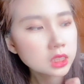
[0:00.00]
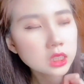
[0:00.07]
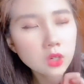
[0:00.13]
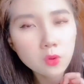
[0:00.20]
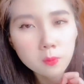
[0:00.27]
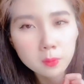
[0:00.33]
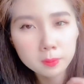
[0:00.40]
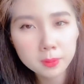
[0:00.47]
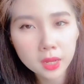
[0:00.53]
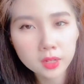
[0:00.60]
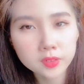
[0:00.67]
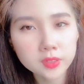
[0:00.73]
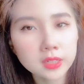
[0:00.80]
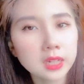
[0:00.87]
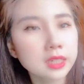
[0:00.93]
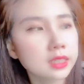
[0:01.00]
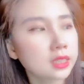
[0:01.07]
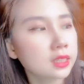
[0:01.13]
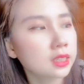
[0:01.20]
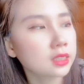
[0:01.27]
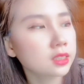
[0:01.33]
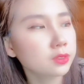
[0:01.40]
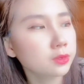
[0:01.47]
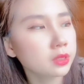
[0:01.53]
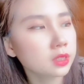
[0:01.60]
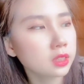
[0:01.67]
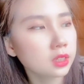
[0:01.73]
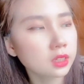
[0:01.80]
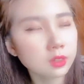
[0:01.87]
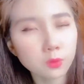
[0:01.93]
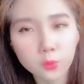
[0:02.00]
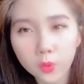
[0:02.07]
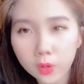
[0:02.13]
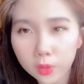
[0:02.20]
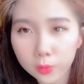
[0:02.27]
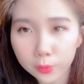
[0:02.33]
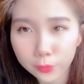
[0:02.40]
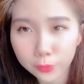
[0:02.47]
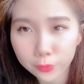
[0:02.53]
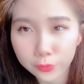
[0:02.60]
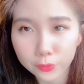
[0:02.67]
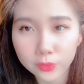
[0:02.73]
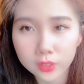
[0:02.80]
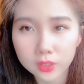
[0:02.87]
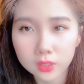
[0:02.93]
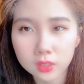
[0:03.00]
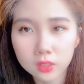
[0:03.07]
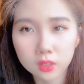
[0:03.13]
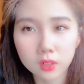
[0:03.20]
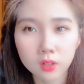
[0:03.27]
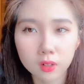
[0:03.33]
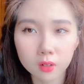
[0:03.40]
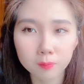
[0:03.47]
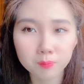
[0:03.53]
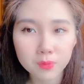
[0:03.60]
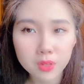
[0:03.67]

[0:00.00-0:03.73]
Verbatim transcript: So maybe I feel like it doesn't really worth the